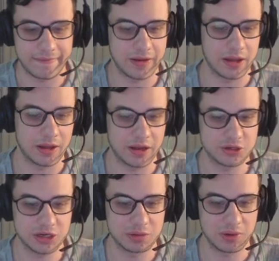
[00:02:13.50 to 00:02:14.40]
I
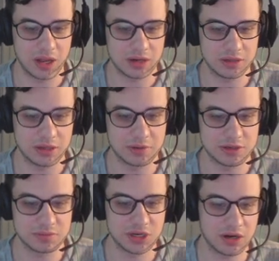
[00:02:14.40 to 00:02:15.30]
tried to block the
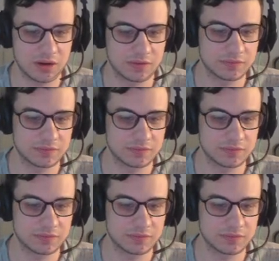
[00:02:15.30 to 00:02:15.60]
bishop check,